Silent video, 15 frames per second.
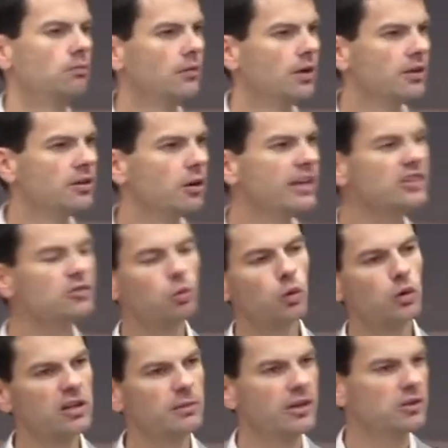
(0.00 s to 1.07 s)
You know, he's
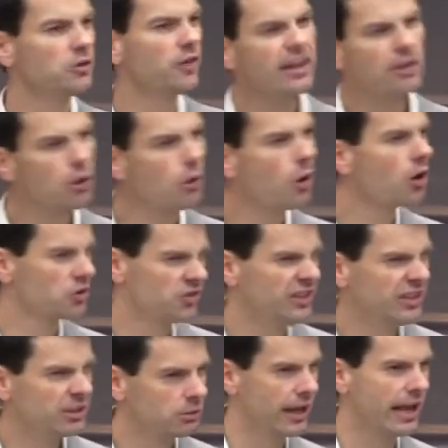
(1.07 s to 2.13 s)
worried about do they know our
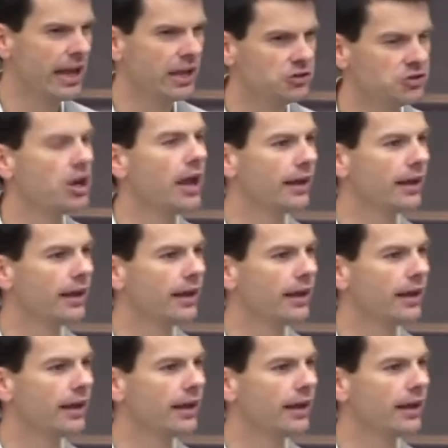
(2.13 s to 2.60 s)
secret handshake?